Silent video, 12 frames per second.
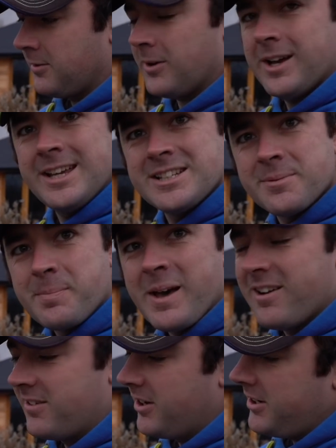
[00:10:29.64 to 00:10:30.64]
Well, he's a
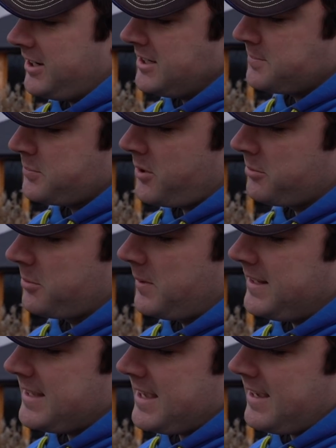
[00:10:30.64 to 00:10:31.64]
better ride. He's
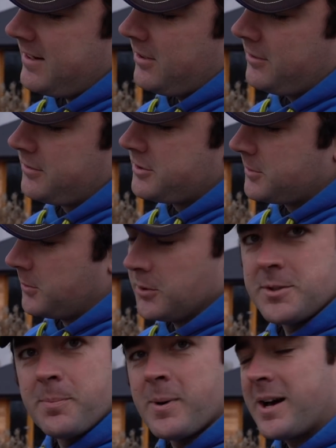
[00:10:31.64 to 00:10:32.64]
probably getting on
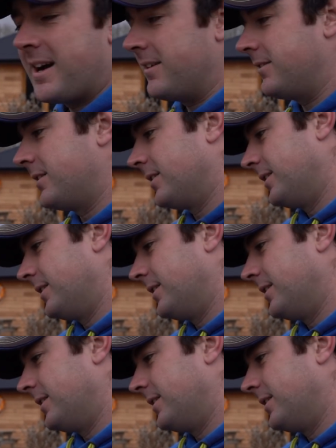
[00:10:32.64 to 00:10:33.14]
towards a pan.